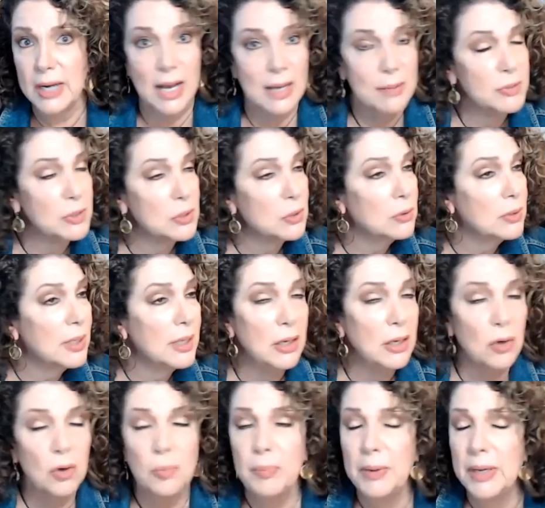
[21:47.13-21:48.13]
I'm certainly
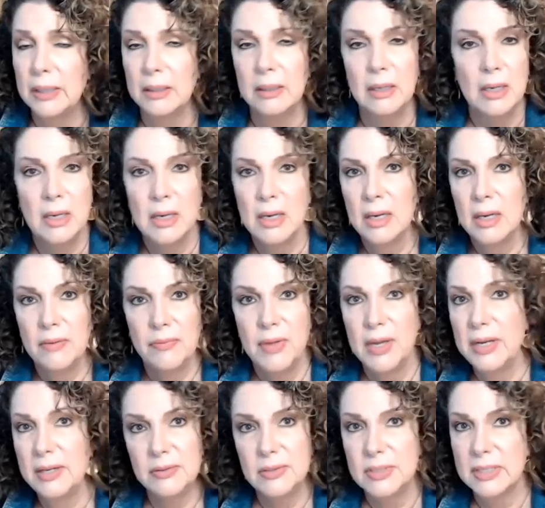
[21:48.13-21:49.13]
hoping
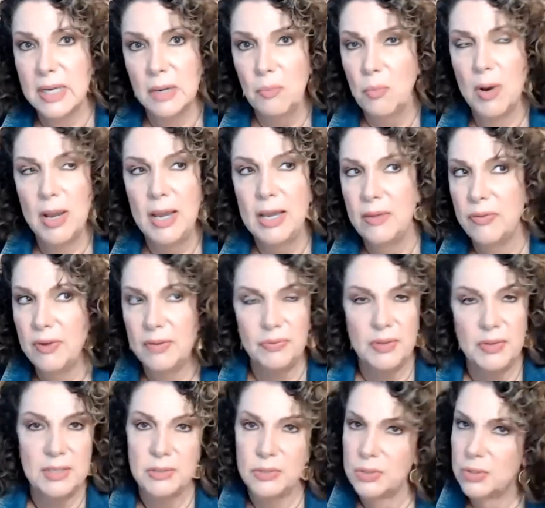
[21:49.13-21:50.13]
that in some way that
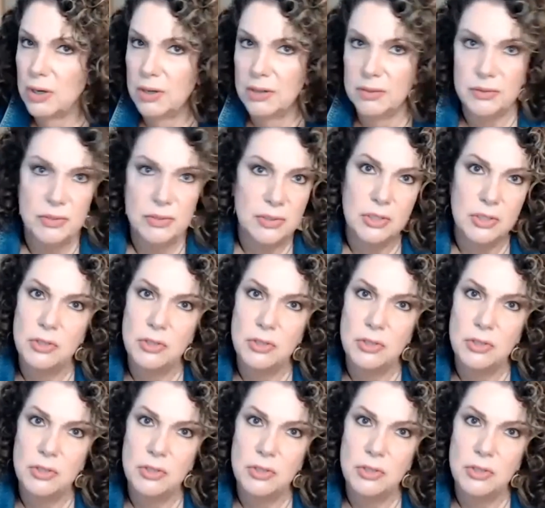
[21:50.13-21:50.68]
this starts